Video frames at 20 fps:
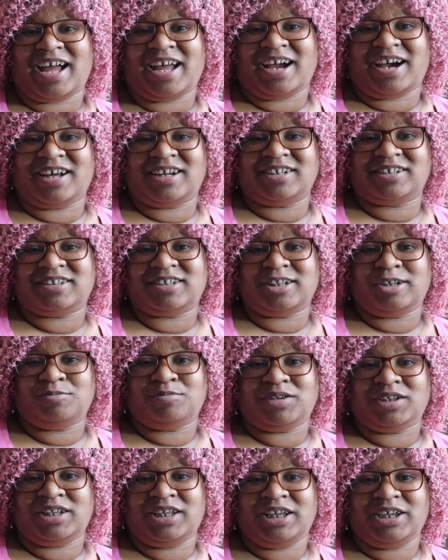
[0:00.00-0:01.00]
I honestly
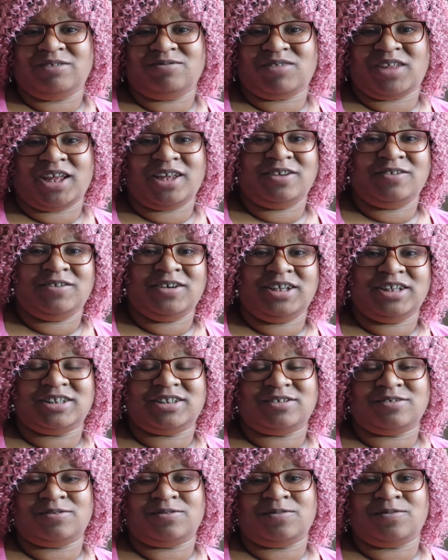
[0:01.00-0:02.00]
believe that you need
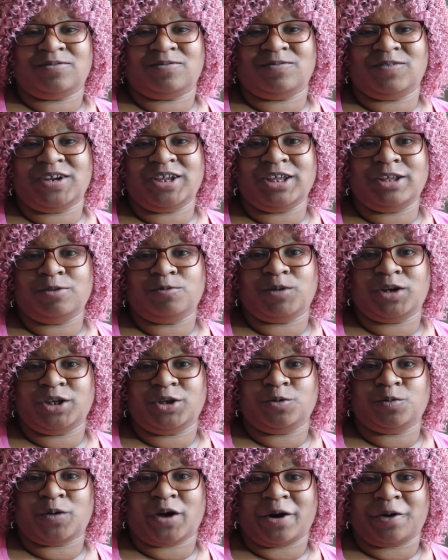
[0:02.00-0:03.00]
to read
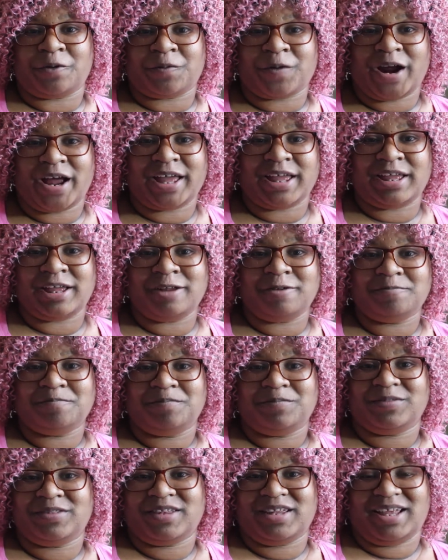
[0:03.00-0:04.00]
what you want to write,
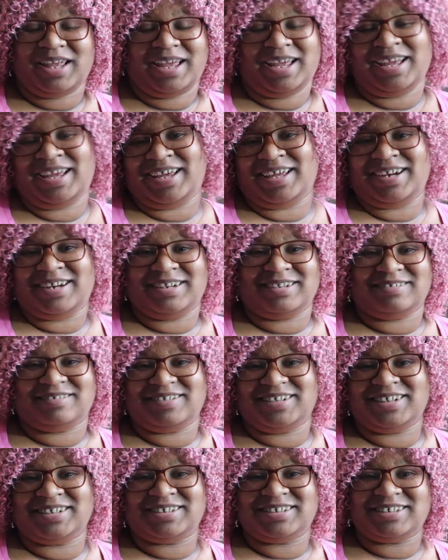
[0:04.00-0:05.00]
and
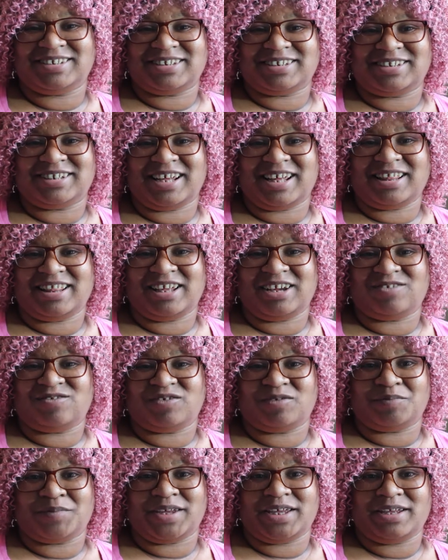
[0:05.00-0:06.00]
it's just not there
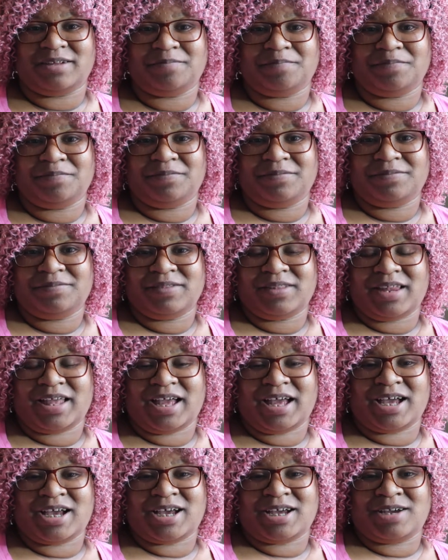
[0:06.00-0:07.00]
for me.
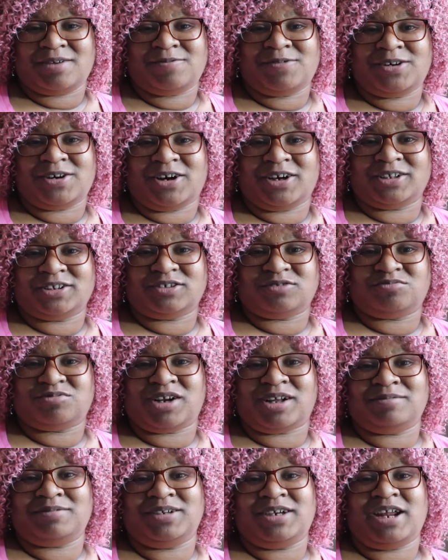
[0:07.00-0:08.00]
I would also
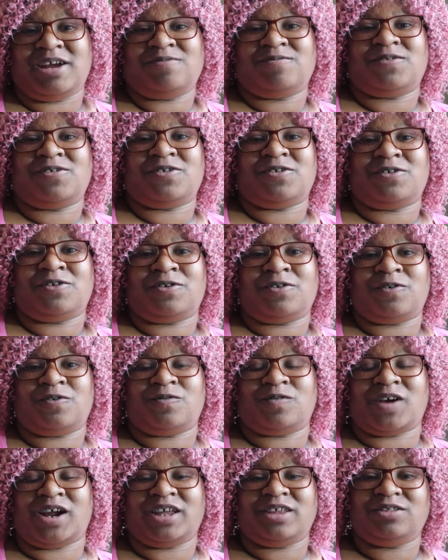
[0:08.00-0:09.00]
probably never
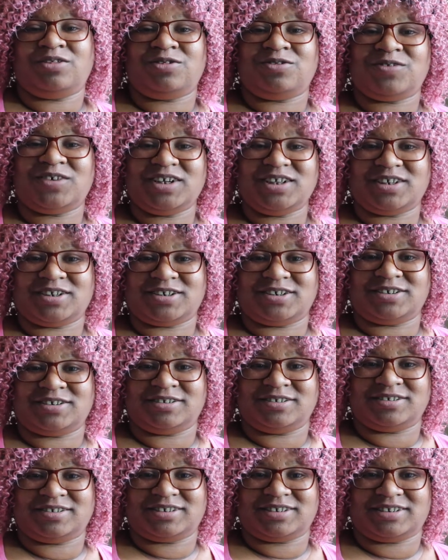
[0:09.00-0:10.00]
write
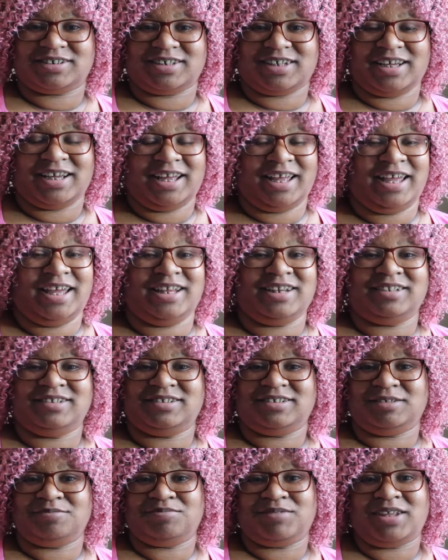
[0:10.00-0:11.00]
thrillers. Again,
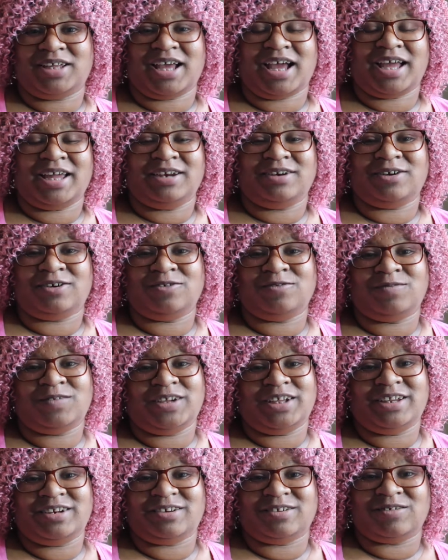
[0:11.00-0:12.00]
something I don't
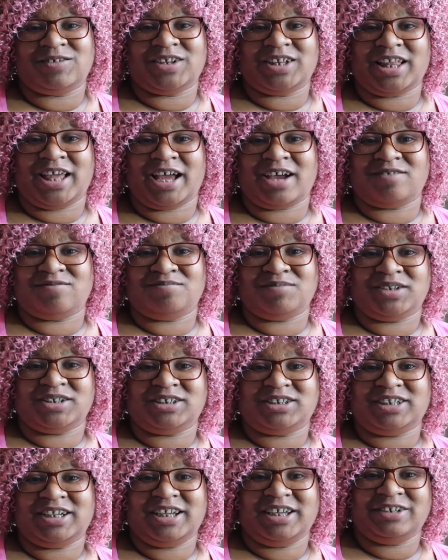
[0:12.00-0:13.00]
read, don't really have
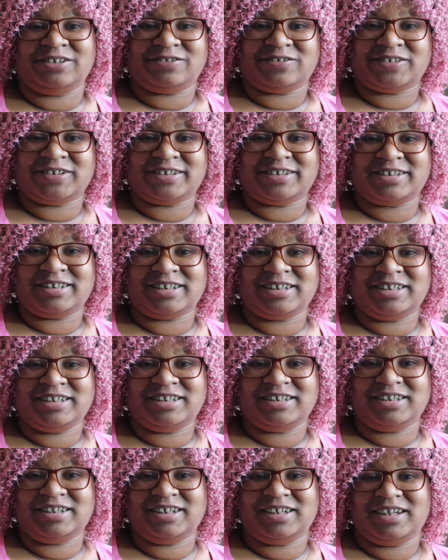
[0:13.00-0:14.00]
much interest
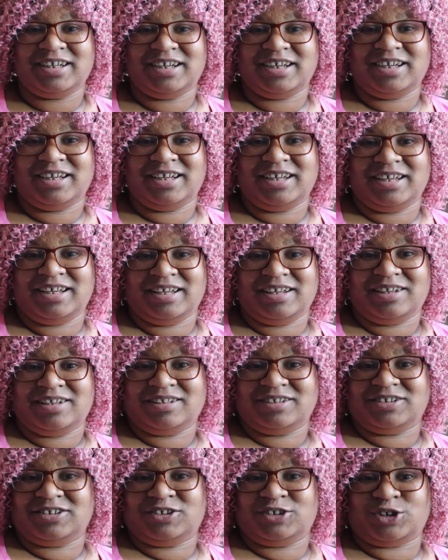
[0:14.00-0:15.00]
in.
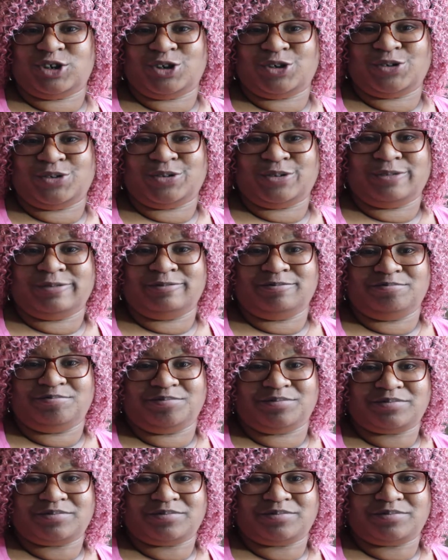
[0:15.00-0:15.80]
So